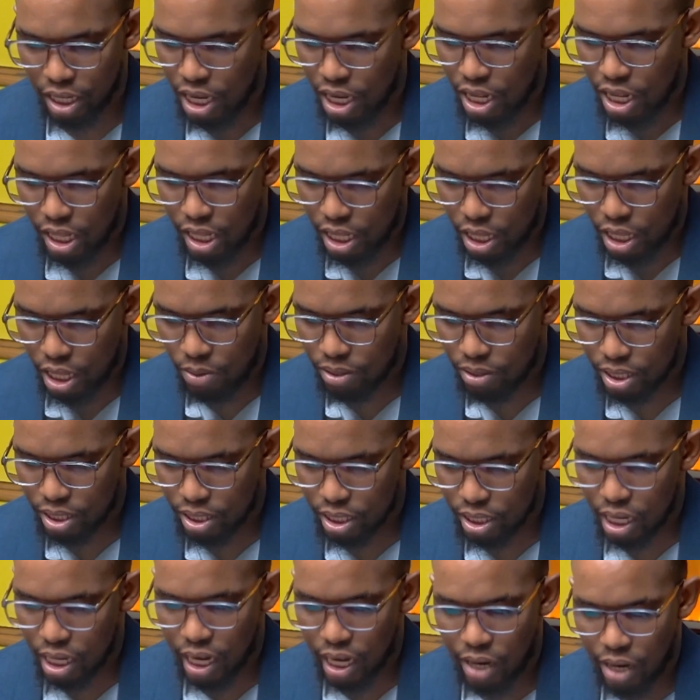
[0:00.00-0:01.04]
There was
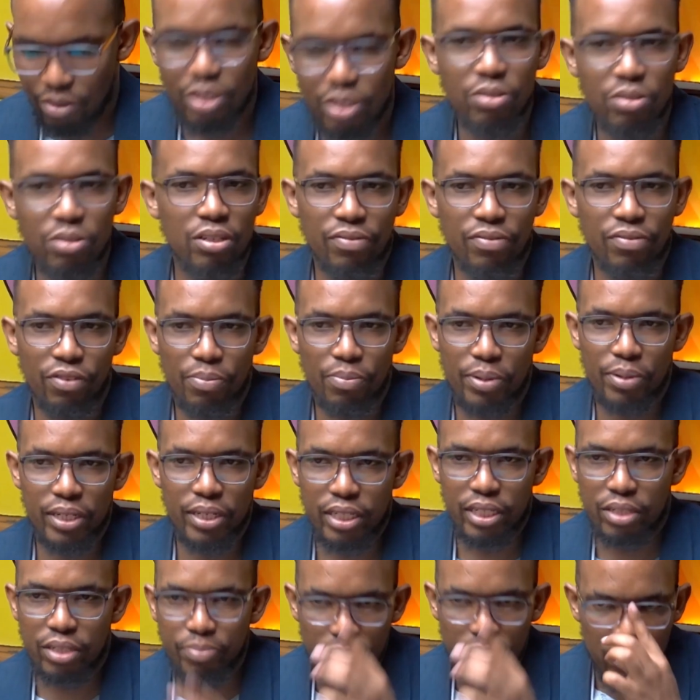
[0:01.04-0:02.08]
around
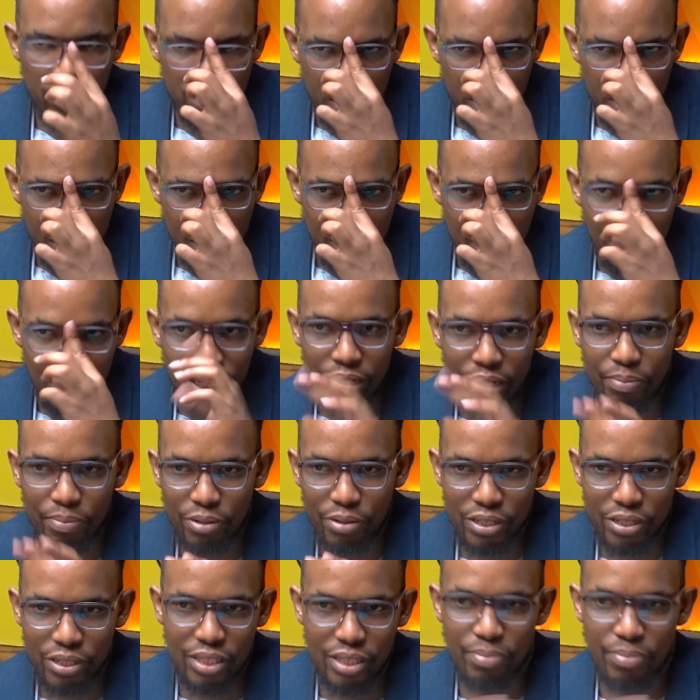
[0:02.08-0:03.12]
24.8 billion shillings in
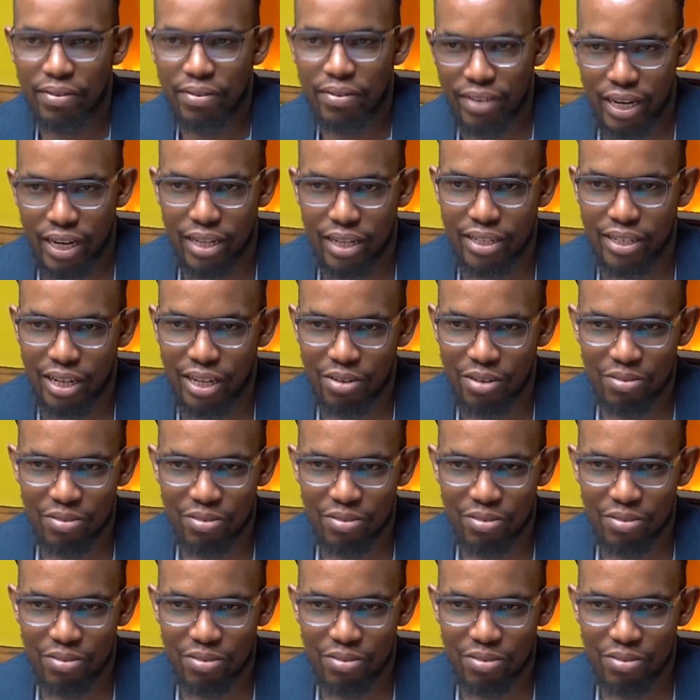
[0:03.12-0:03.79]
deposits by various Saccos.